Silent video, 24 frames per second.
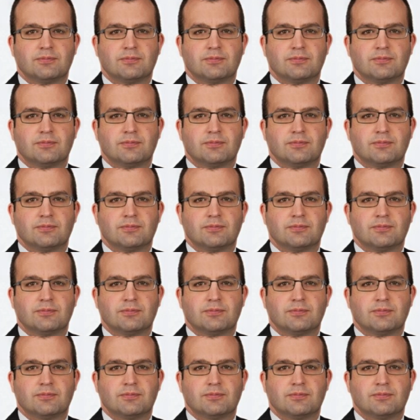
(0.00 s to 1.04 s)

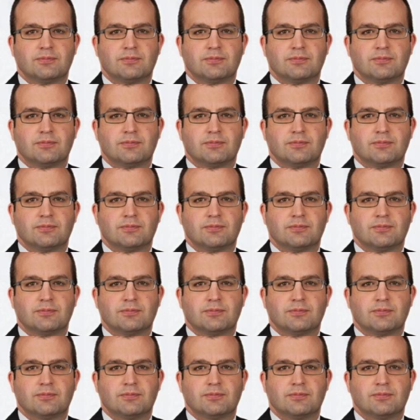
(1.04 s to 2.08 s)

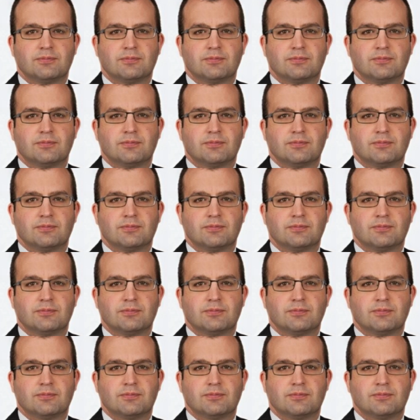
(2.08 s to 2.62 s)
(no lip movement)